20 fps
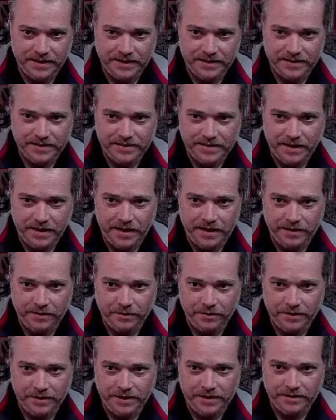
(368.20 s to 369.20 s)
of the tank
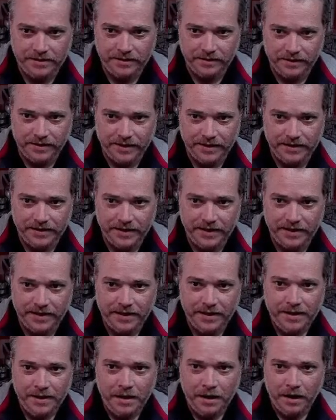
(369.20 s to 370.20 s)
or anything like that,
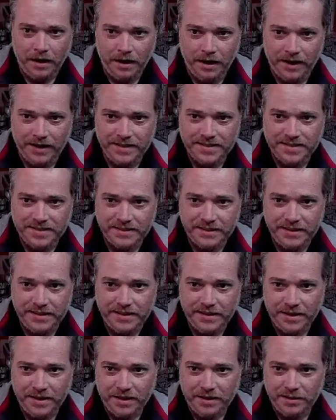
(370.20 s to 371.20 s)

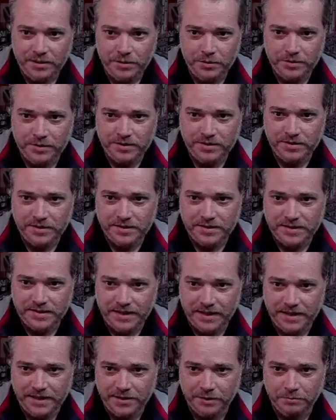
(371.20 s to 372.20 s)
honestly, you can just
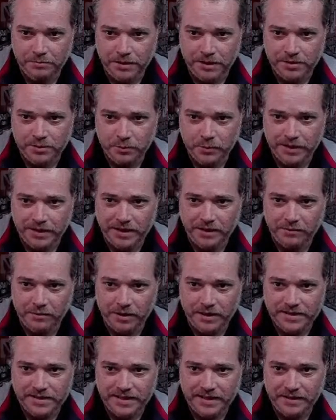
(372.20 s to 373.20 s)
take your mesh wicking
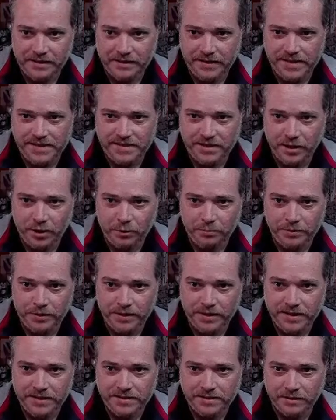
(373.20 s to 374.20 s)
rods out. These
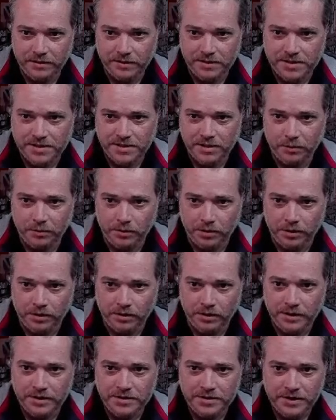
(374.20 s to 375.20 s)
openings are so
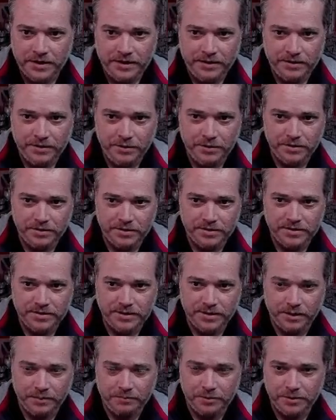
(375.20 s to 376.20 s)
large, you can just
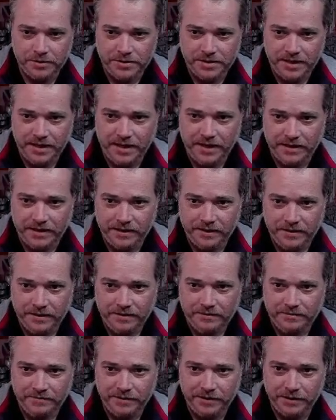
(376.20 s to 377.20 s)
dump your tank,
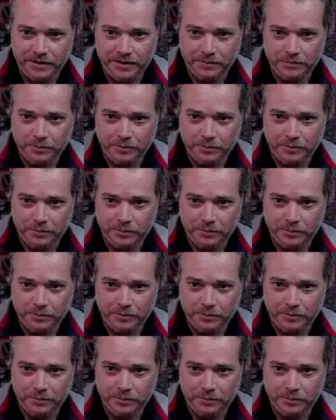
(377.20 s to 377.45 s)
fill it up